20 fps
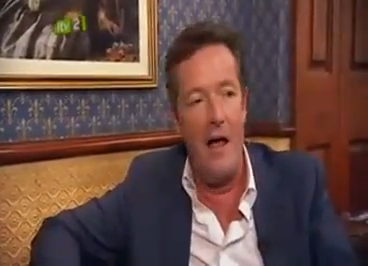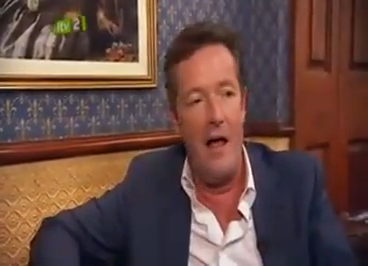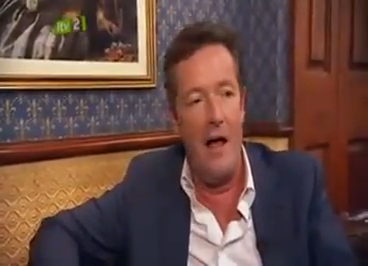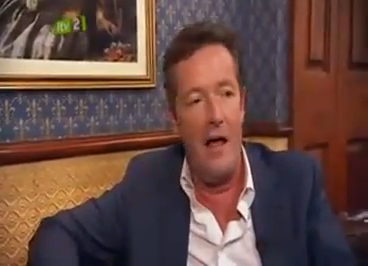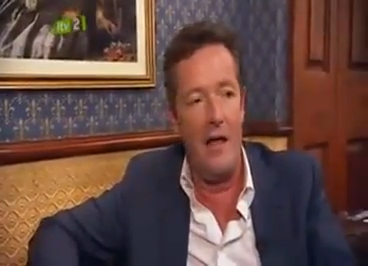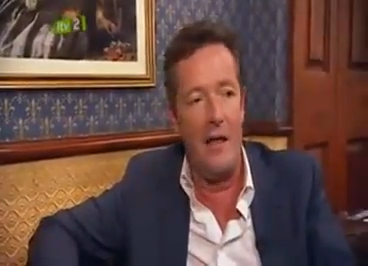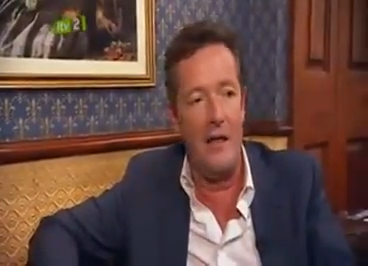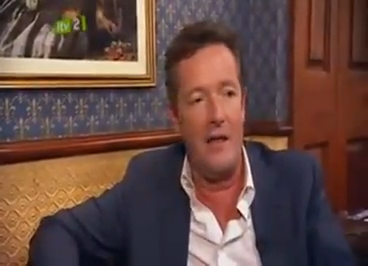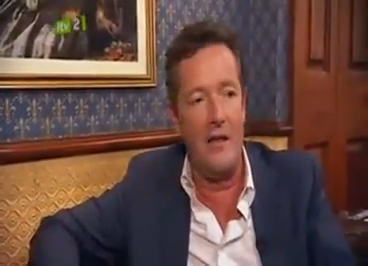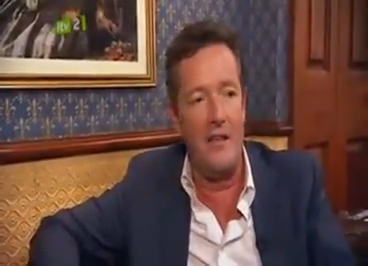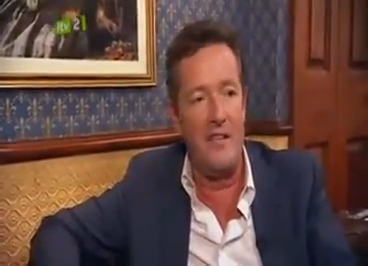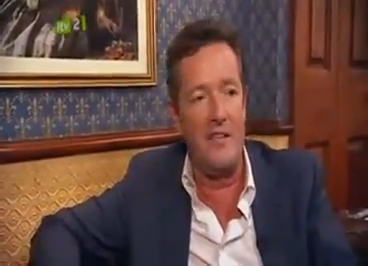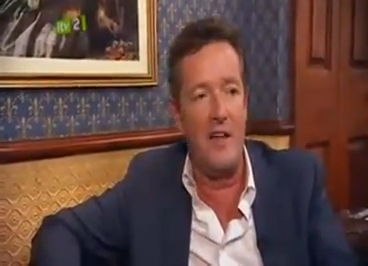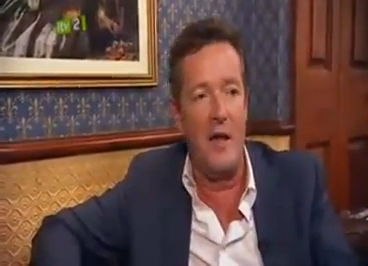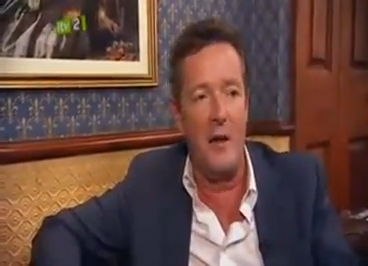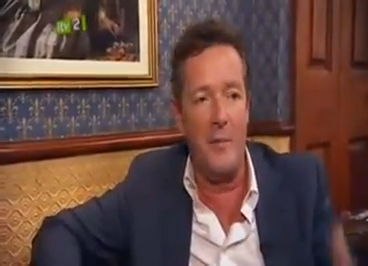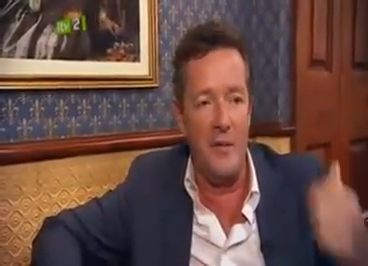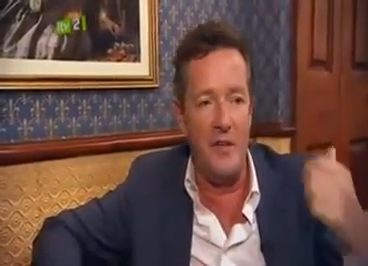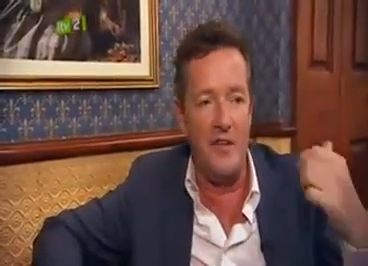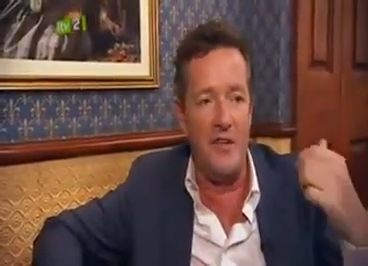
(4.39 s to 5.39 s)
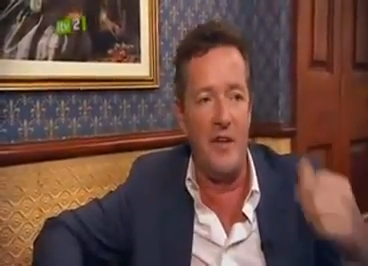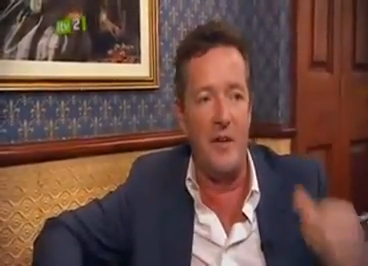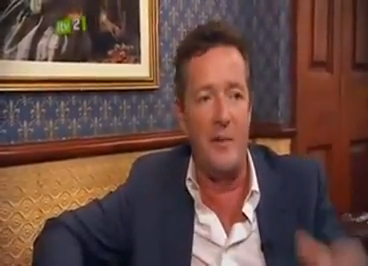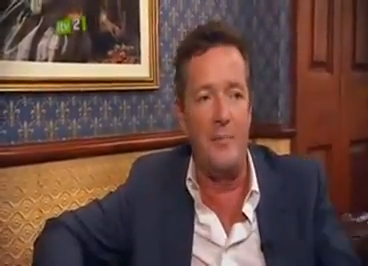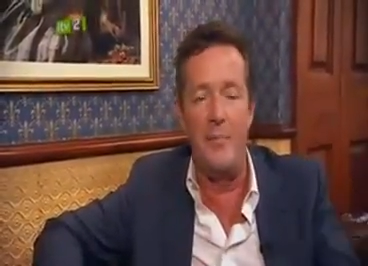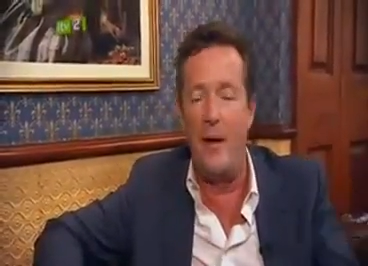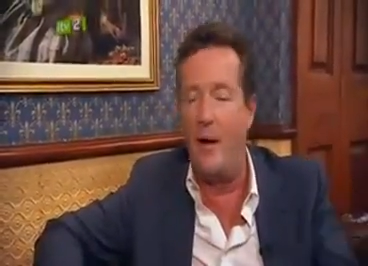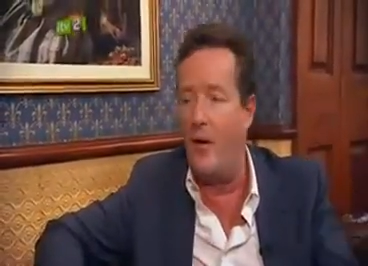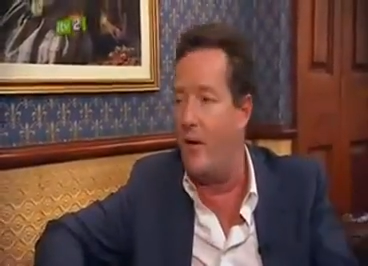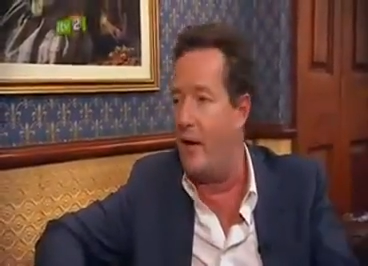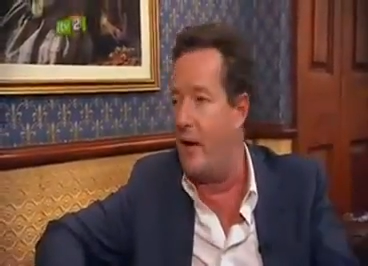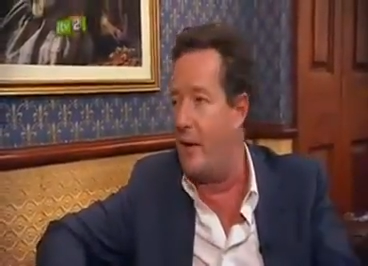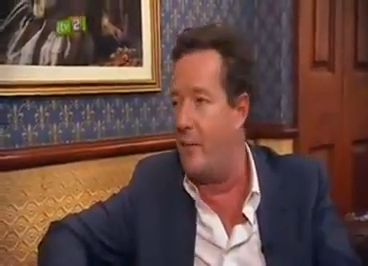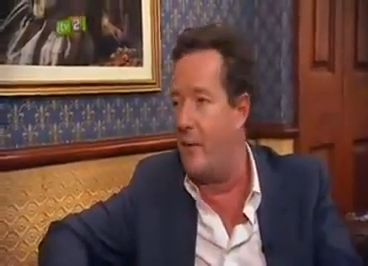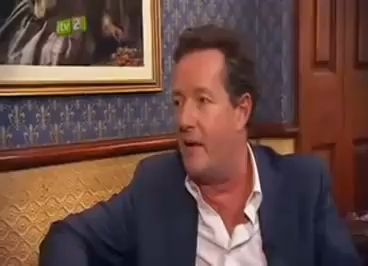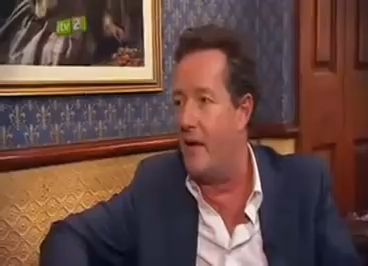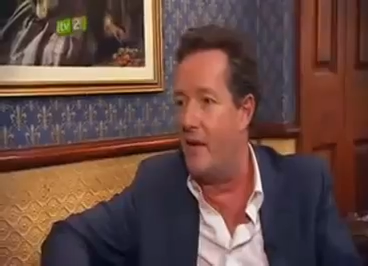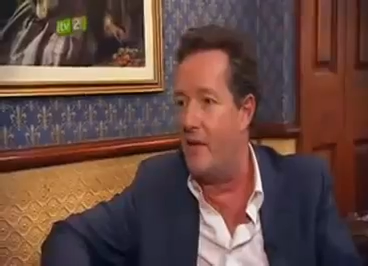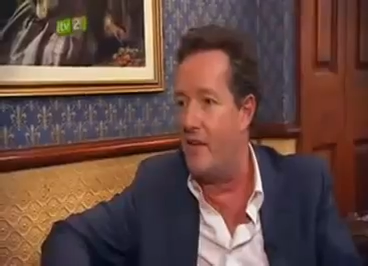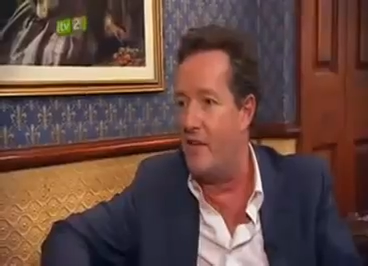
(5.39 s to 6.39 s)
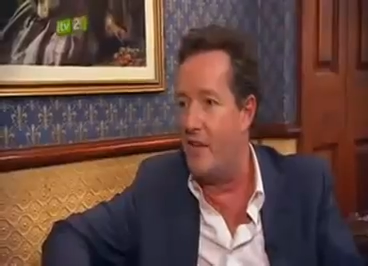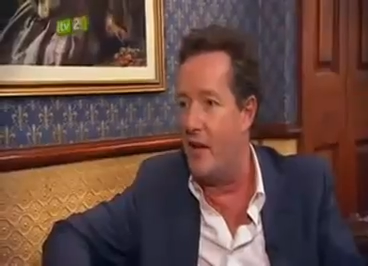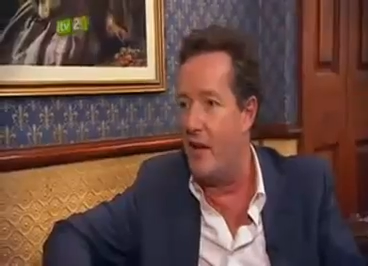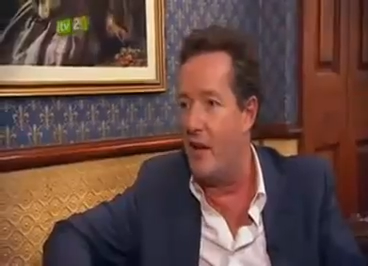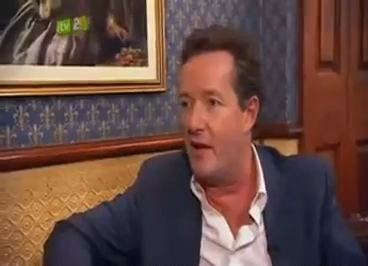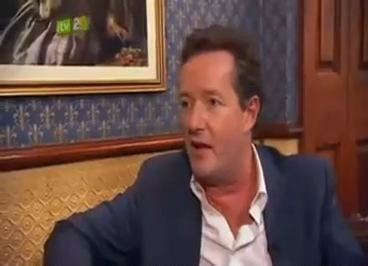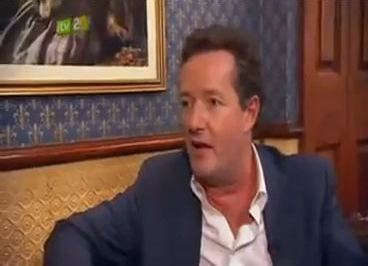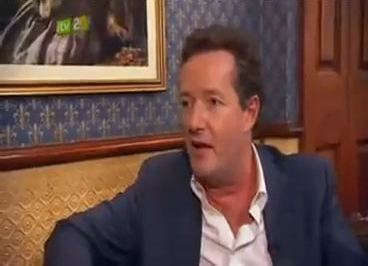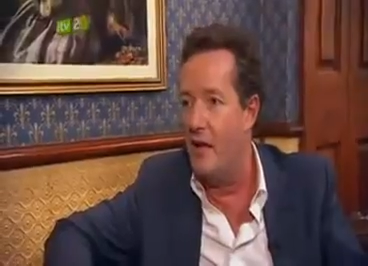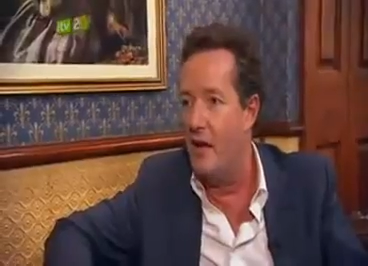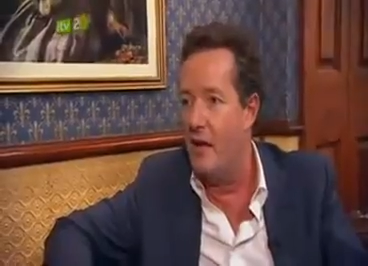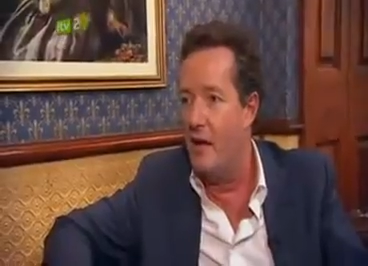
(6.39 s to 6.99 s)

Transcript: and Simon started burying me and saying,